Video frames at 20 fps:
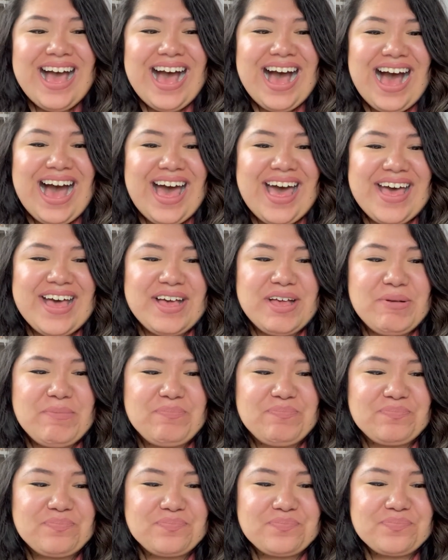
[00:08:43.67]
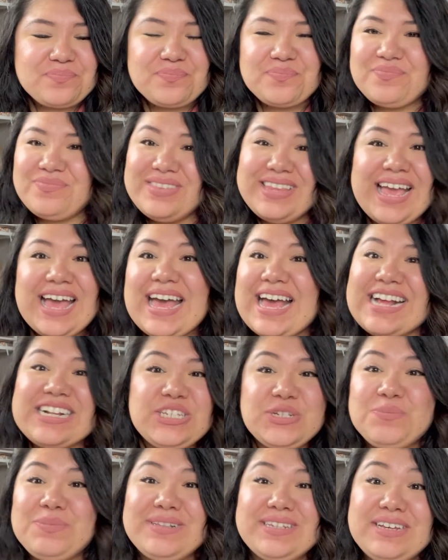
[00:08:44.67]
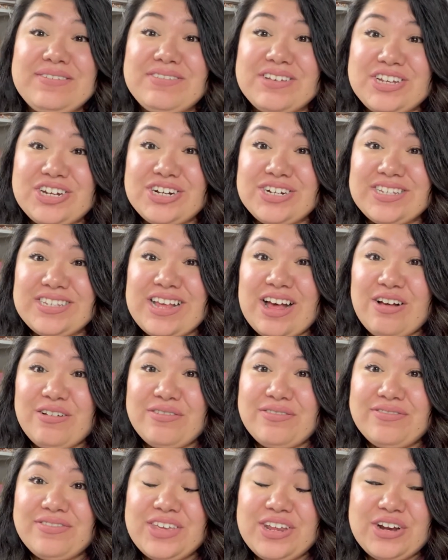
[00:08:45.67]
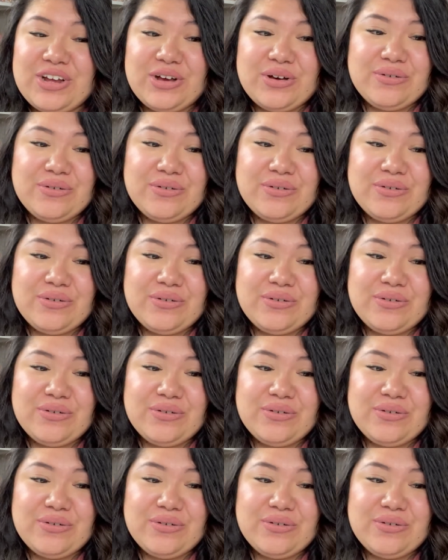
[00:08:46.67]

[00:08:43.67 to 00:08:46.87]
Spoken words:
and to believe in yourself. When